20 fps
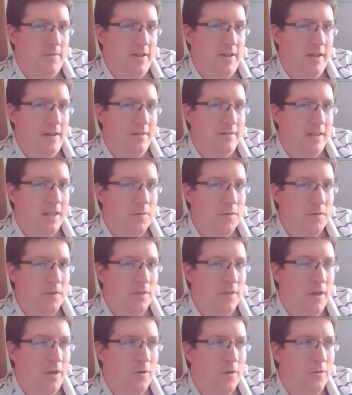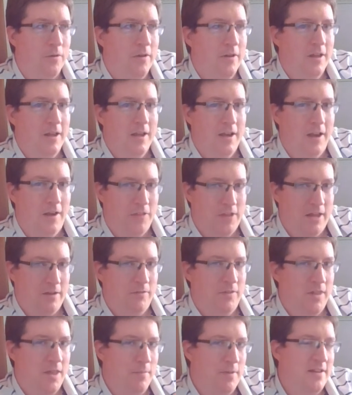of hand, even though at the
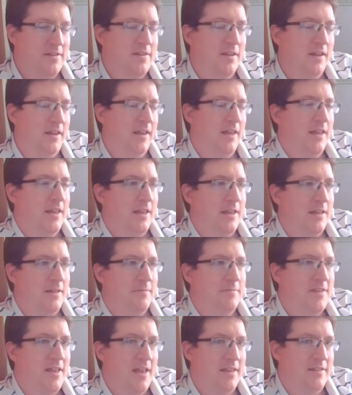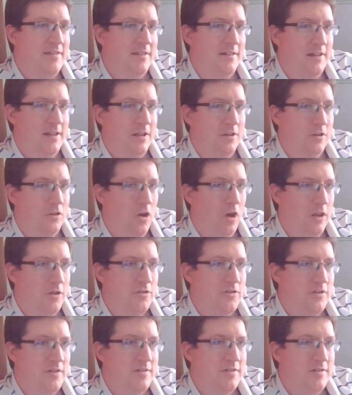end of their meeting he tacitly
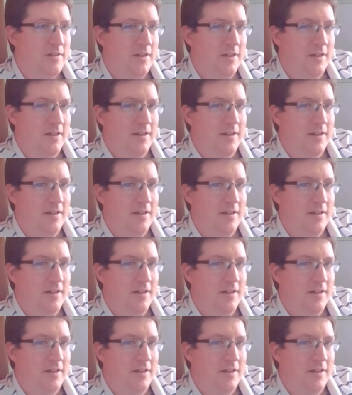acknowledges